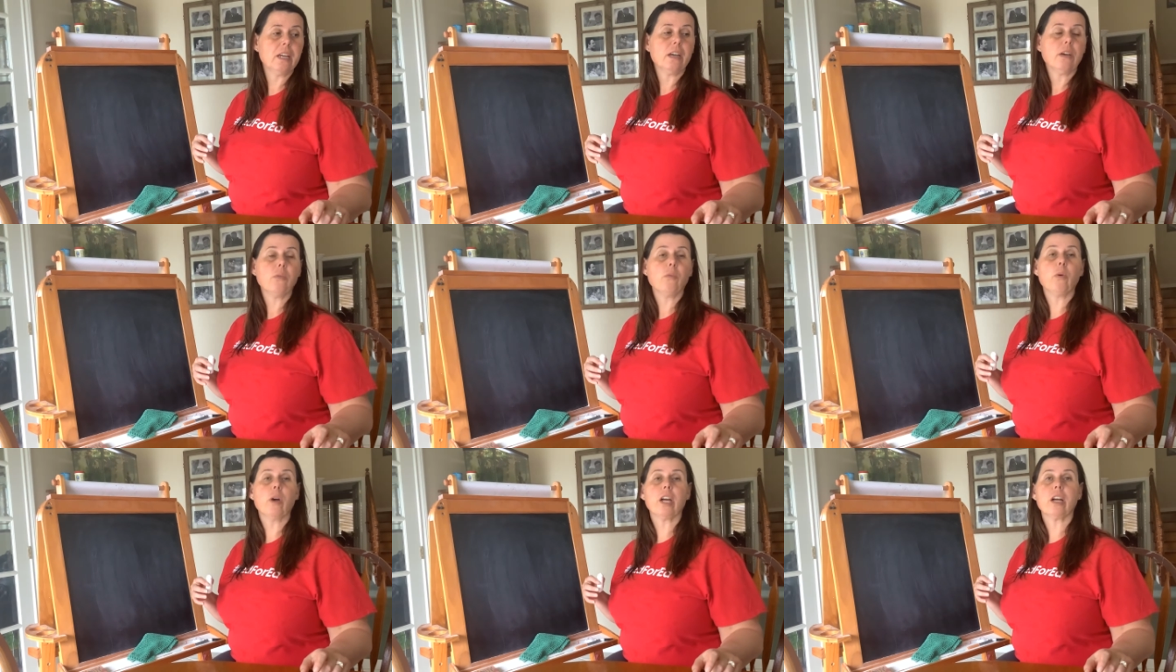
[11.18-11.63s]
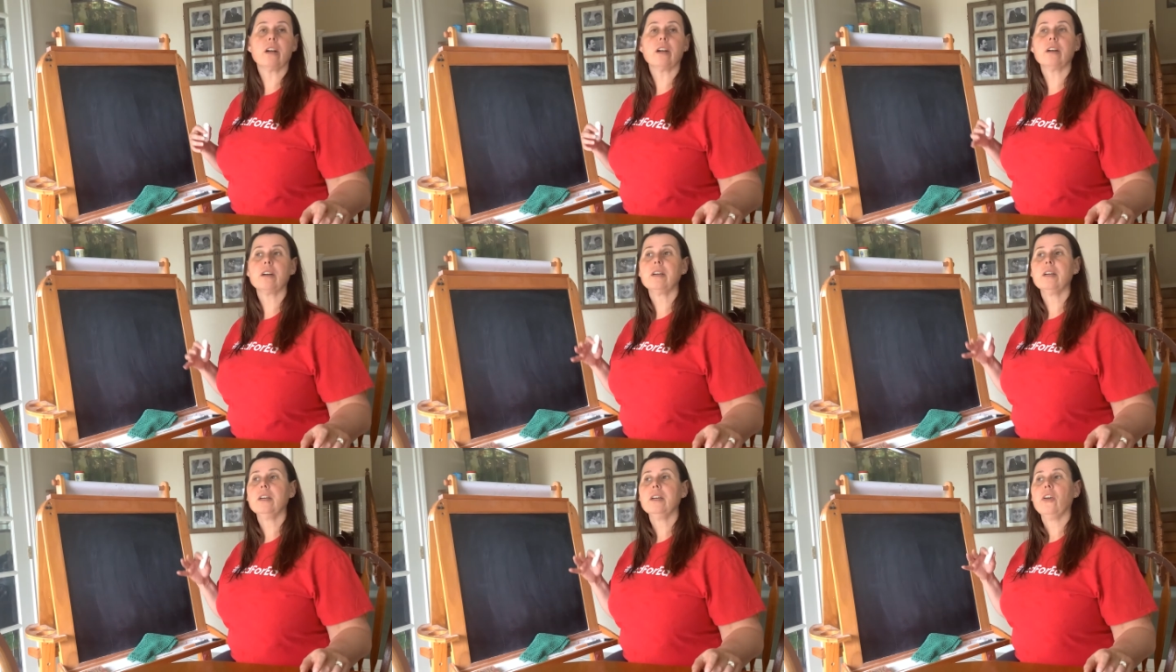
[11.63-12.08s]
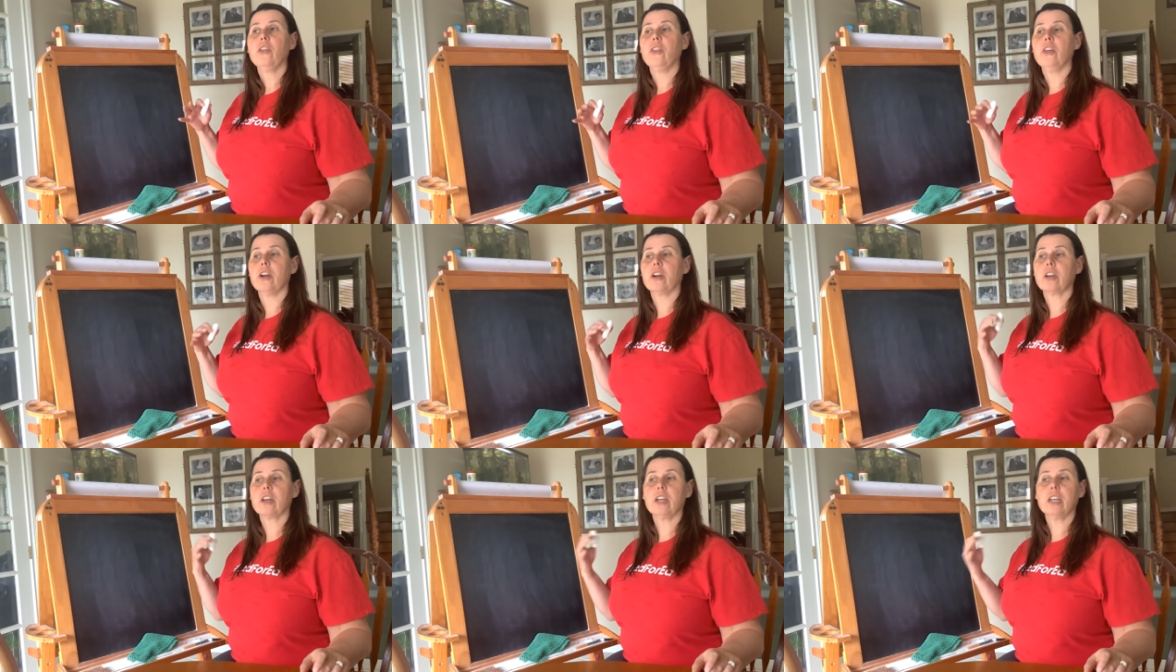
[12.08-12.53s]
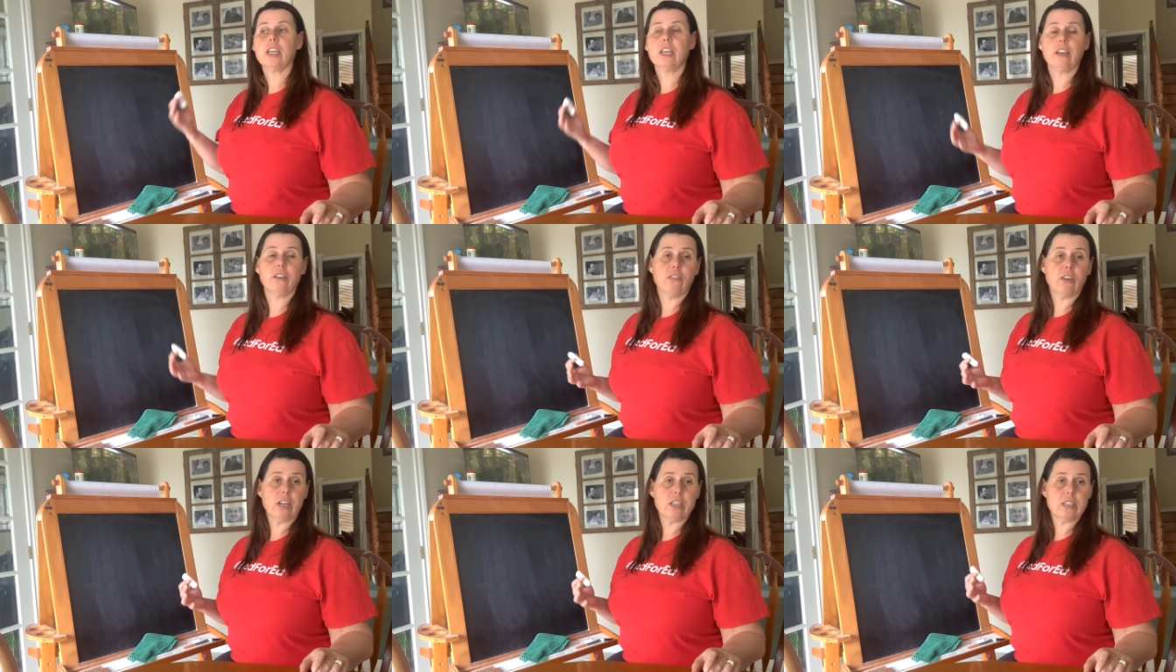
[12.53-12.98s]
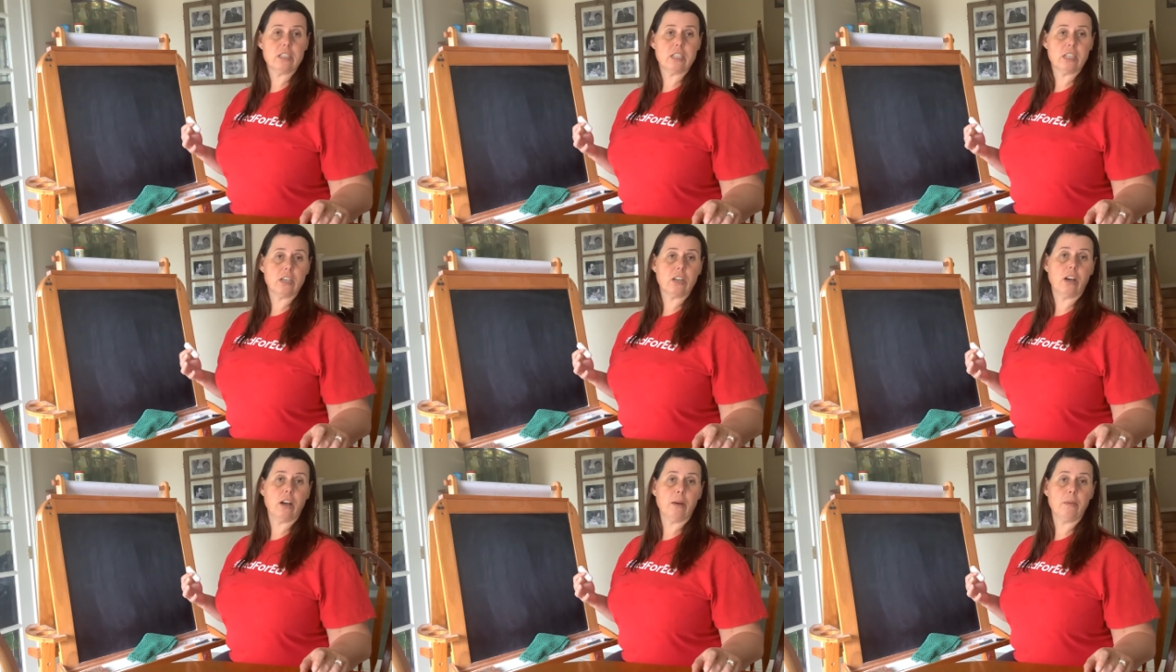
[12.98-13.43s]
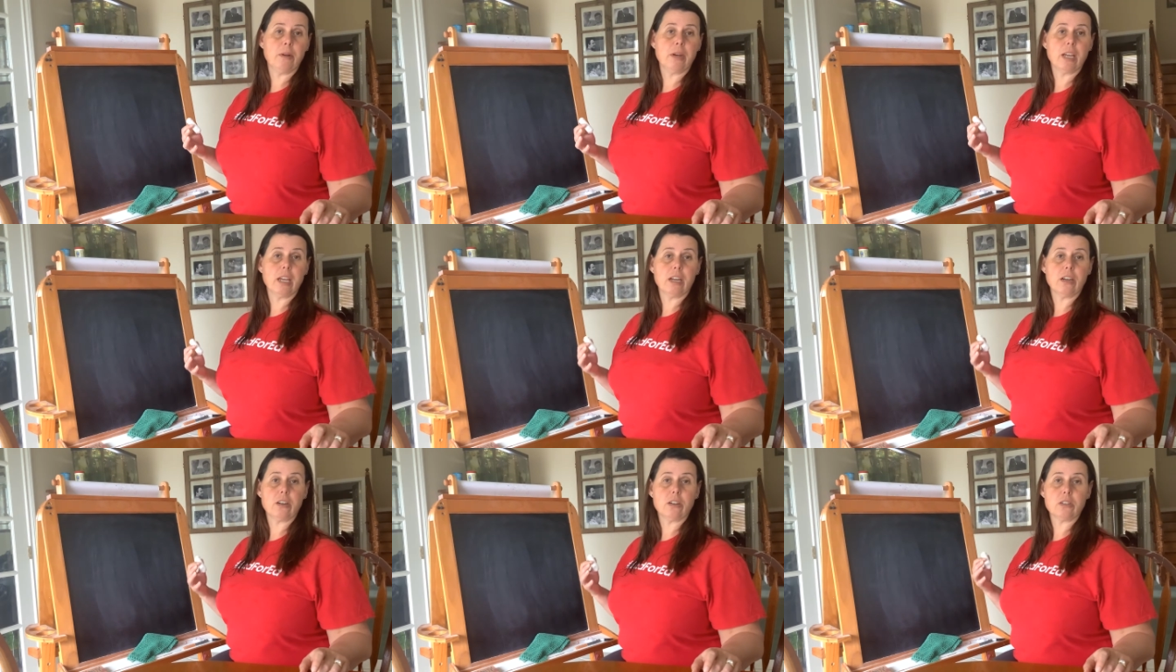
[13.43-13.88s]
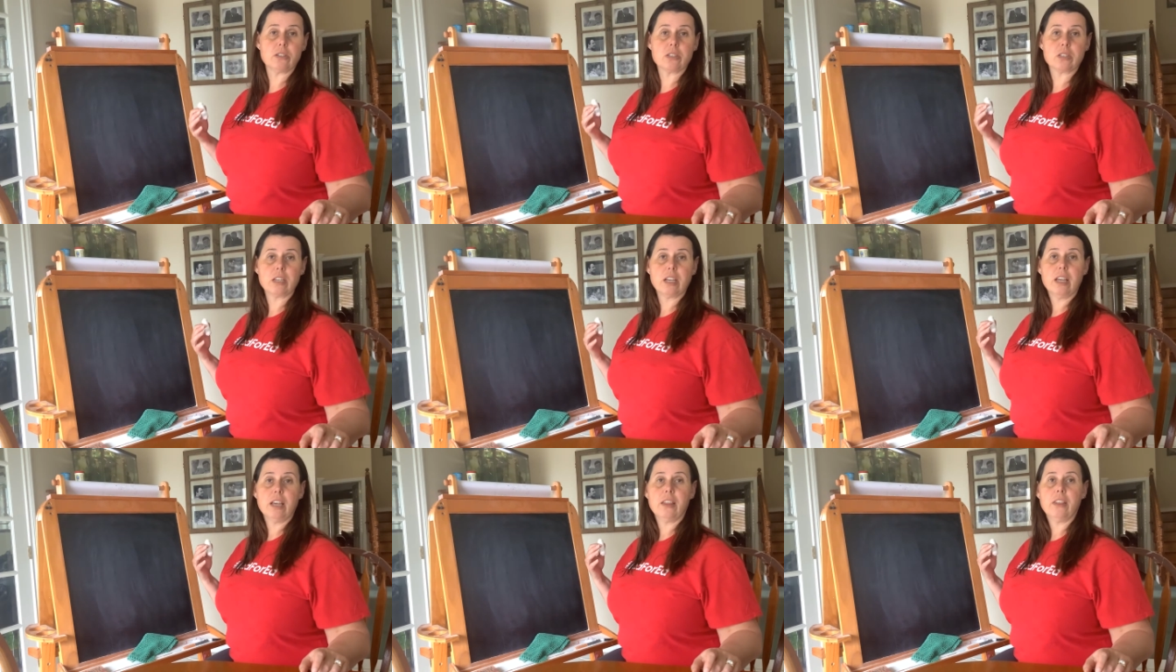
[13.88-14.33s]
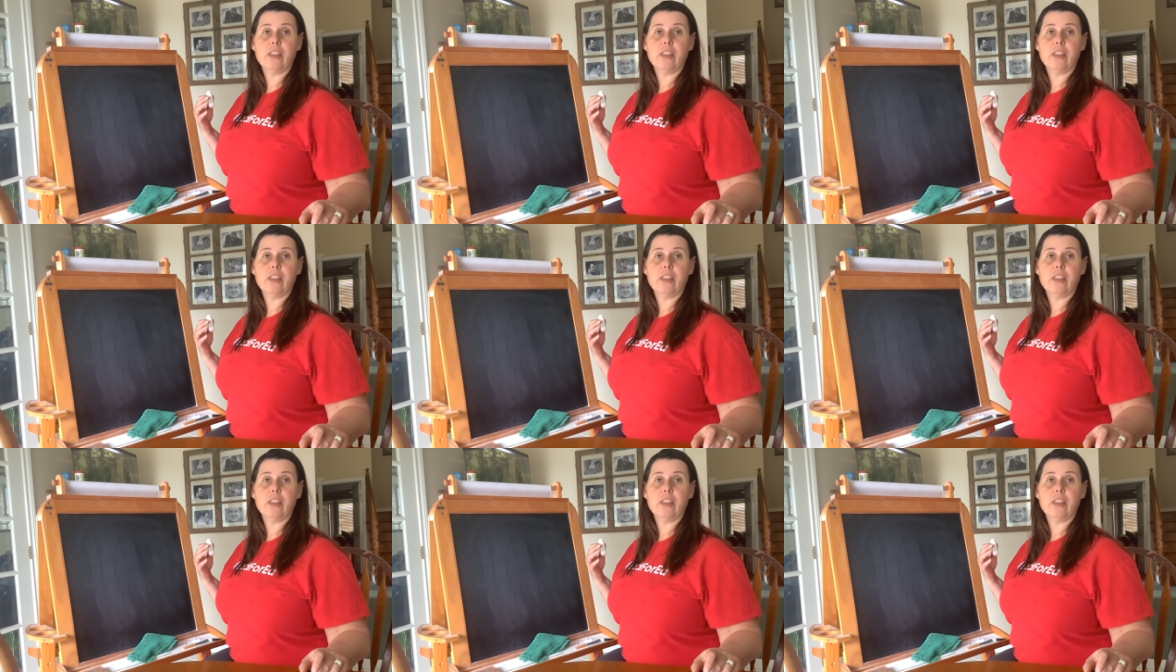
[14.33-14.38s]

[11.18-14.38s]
where they're going to give us denominators